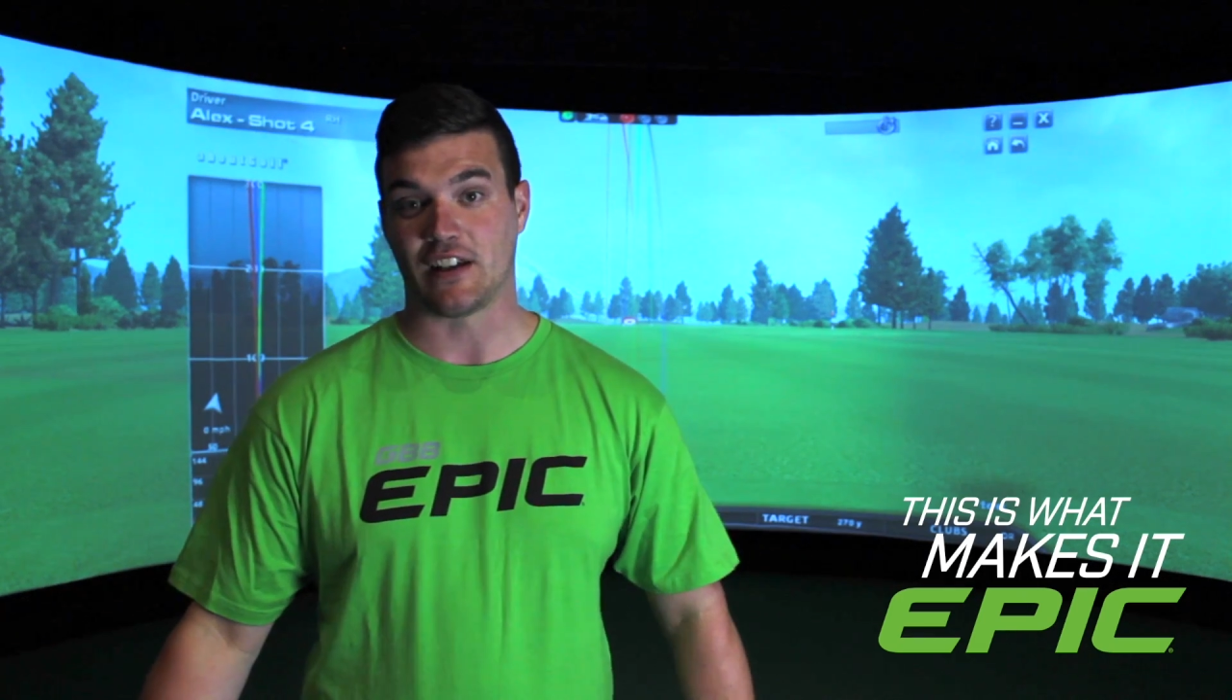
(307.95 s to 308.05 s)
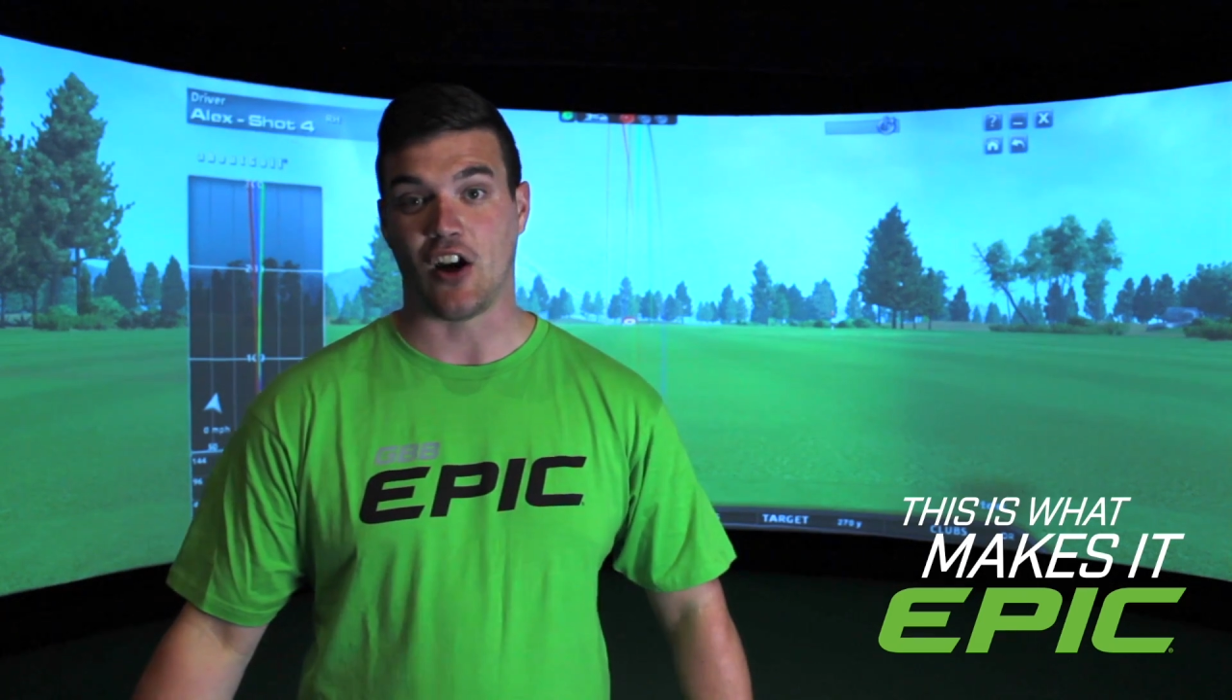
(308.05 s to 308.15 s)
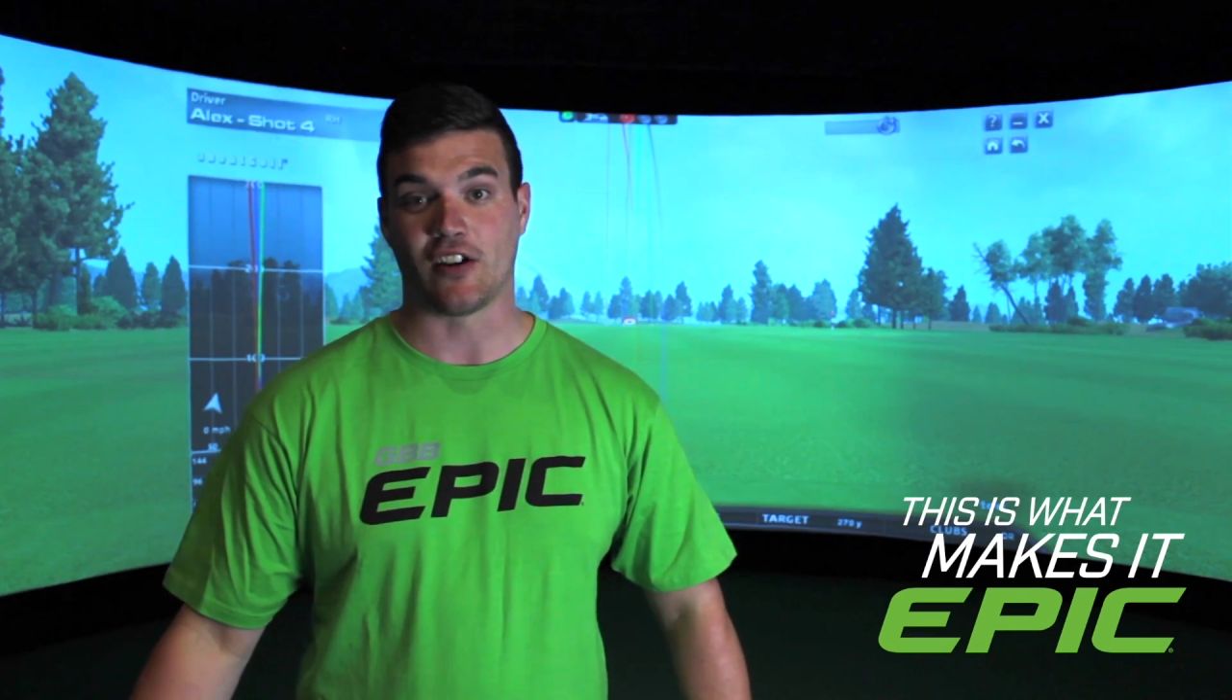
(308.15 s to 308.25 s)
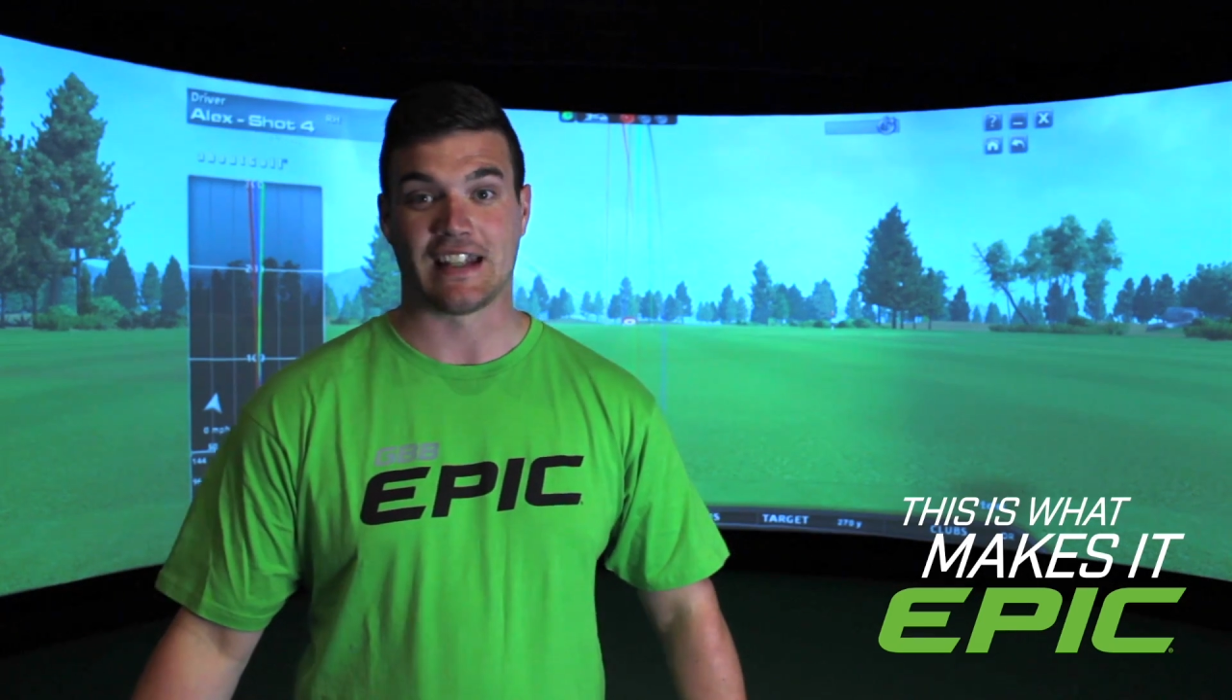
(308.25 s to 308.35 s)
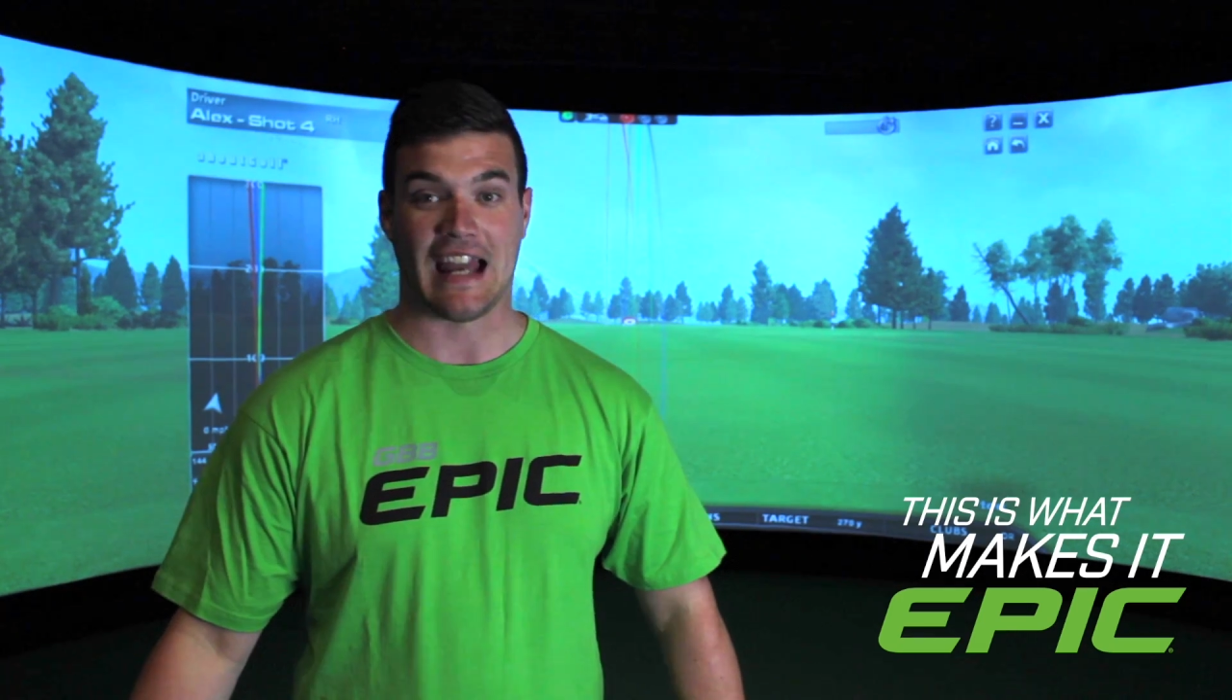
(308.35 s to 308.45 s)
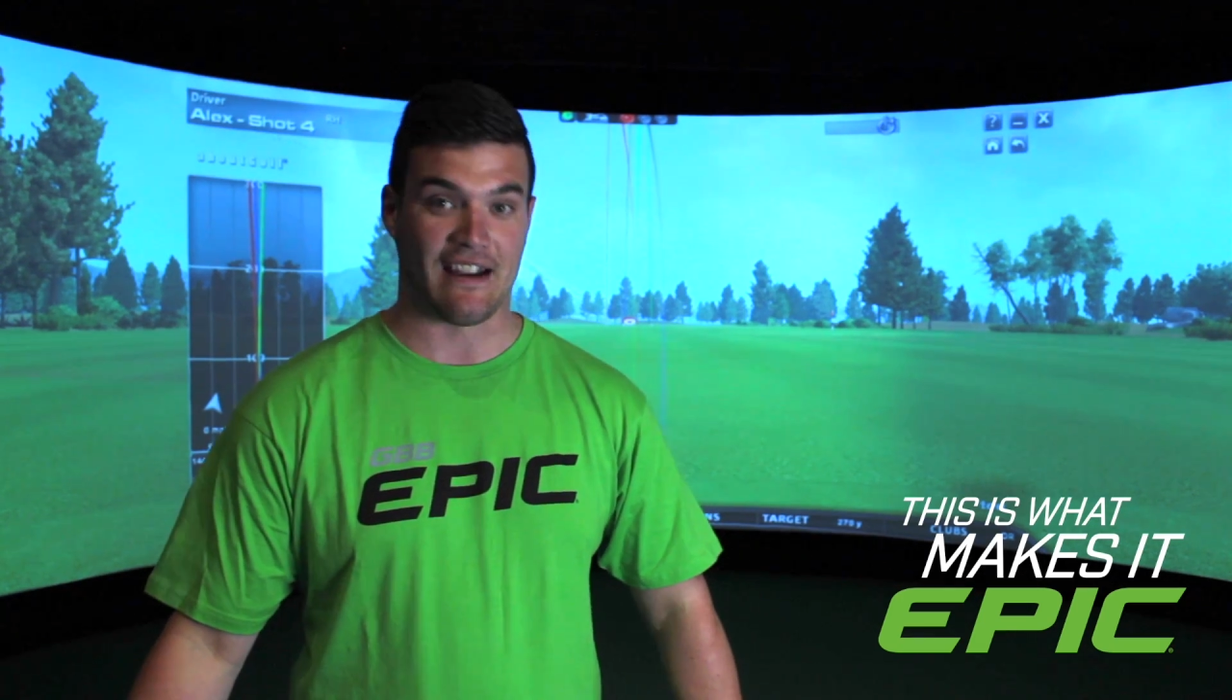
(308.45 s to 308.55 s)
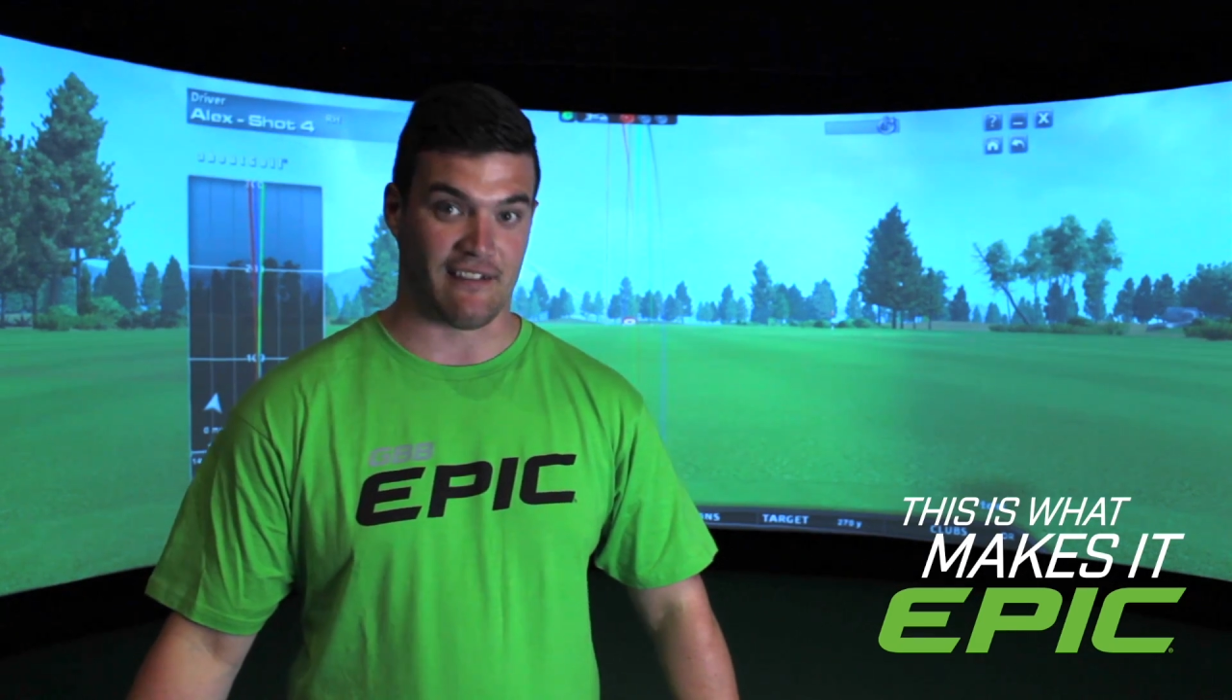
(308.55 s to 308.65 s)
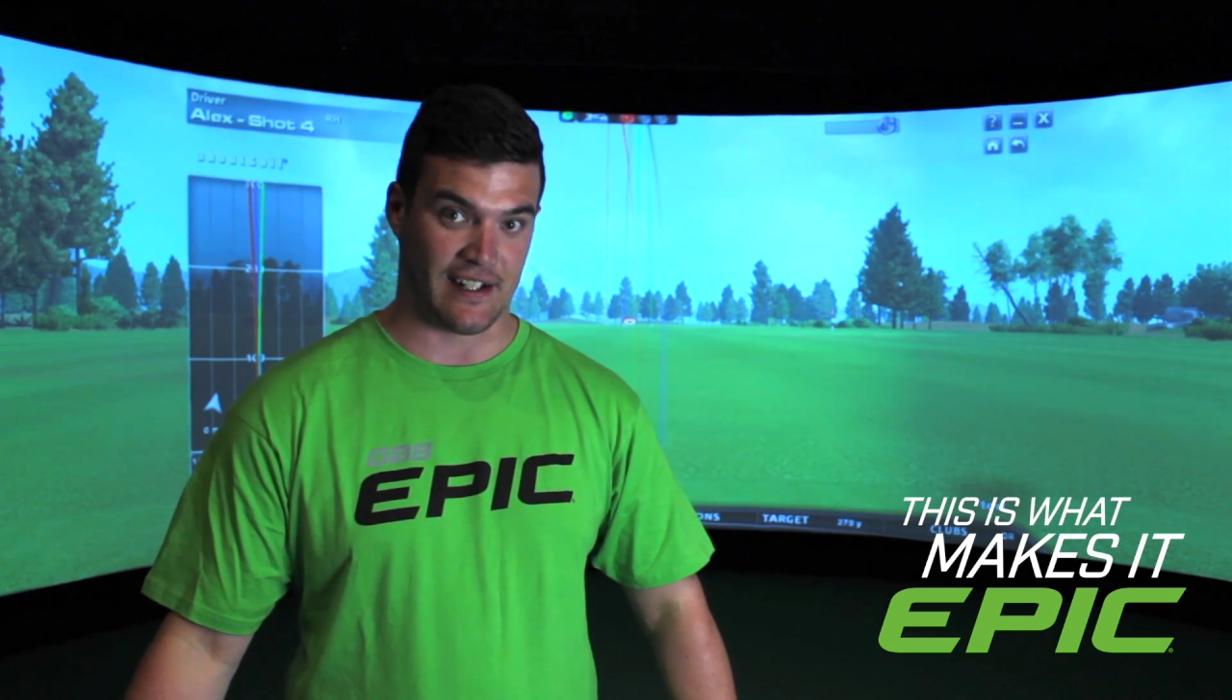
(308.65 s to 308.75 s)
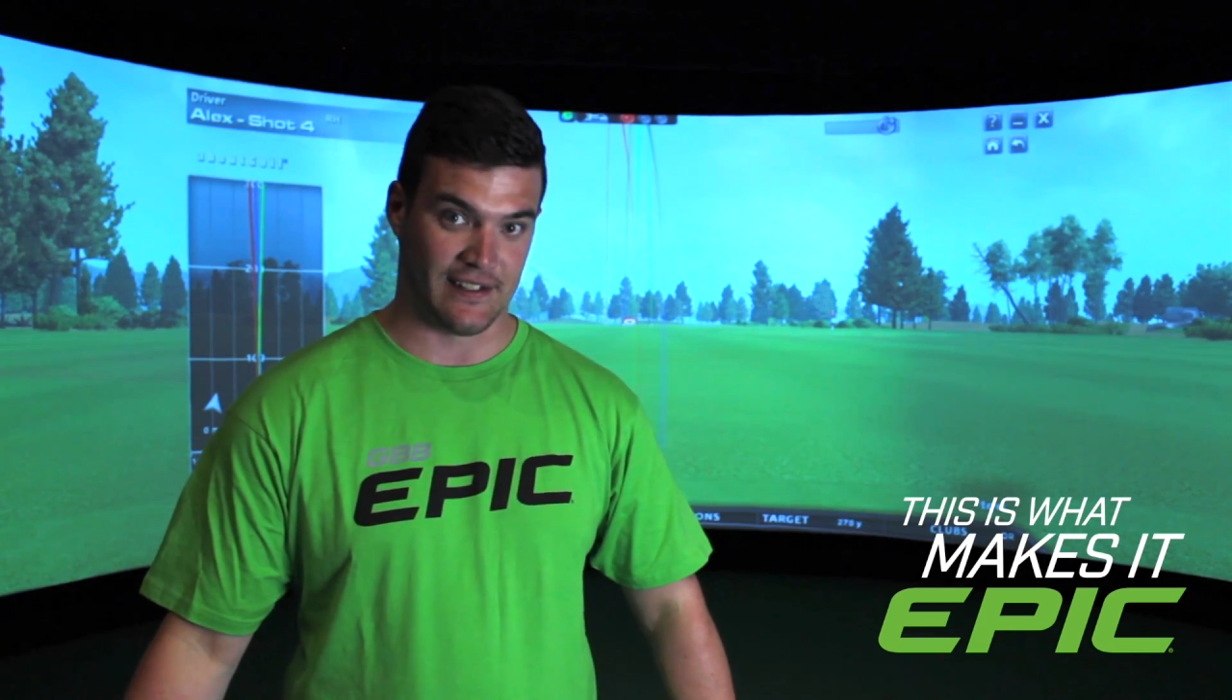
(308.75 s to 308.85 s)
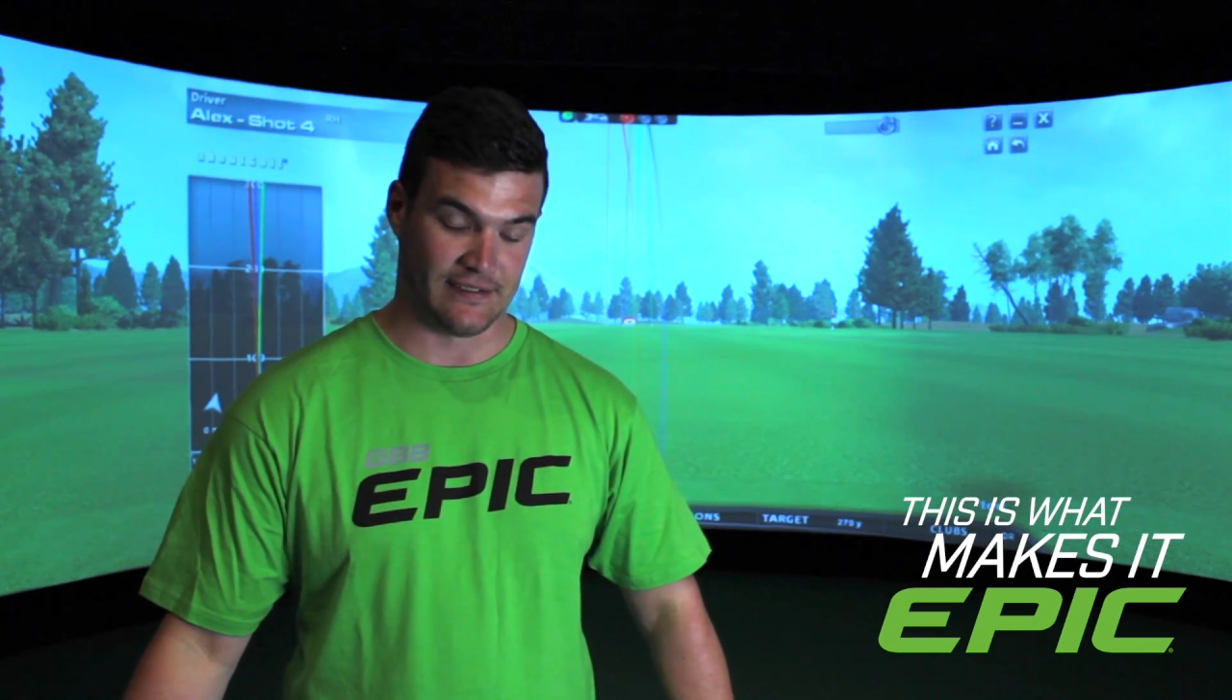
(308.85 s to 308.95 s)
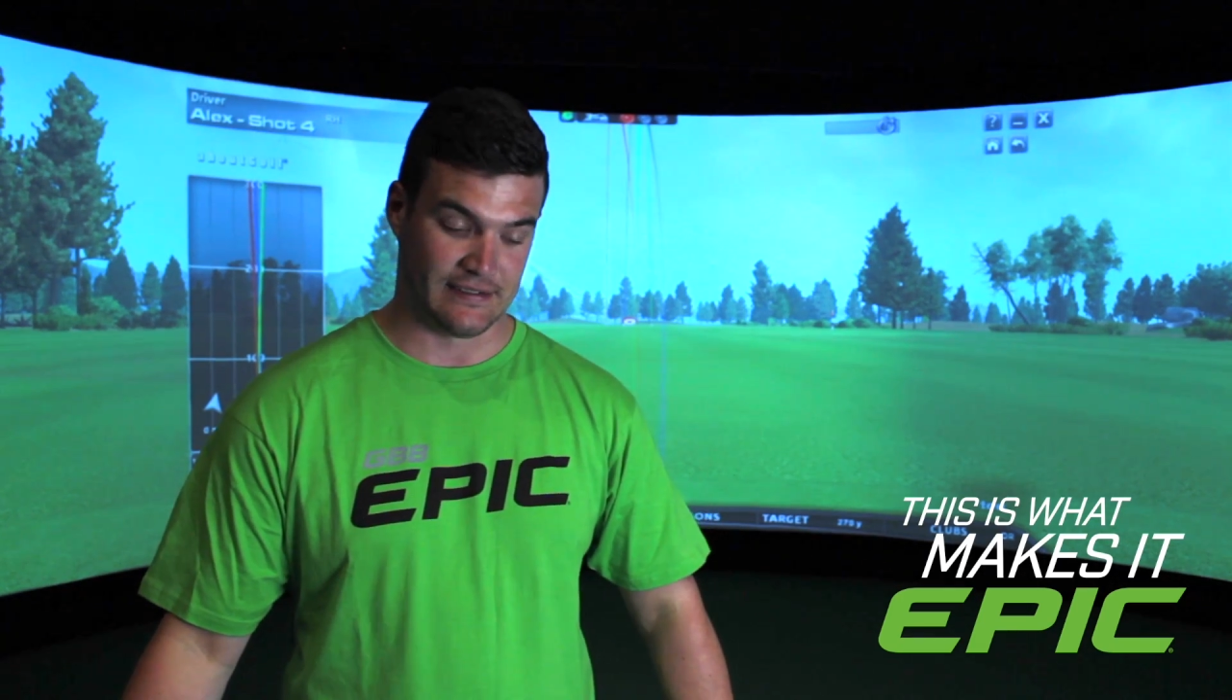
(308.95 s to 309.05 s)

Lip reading: yard carry,